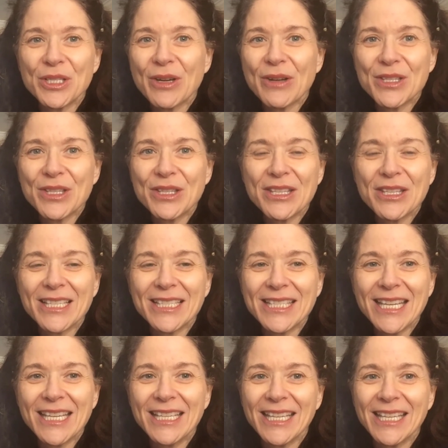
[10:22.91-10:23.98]
everything that's
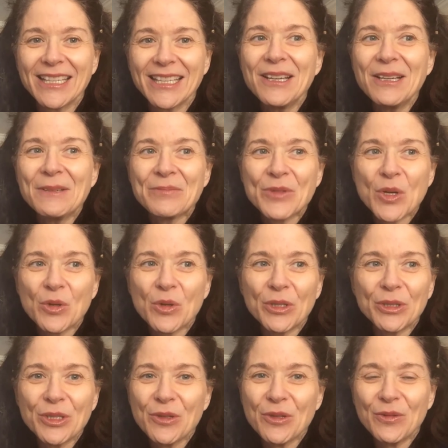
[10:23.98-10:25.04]
hitting
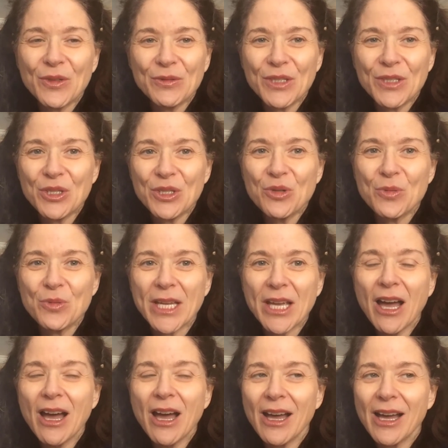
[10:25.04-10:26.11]
all new 52-week
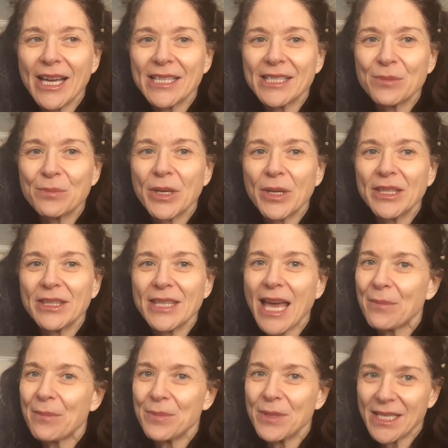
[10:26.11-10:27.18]
highs. But
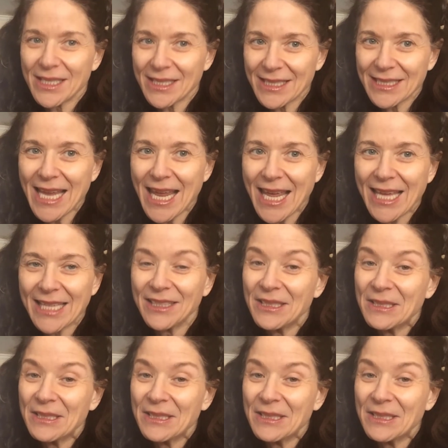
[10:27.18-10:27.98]
that being said,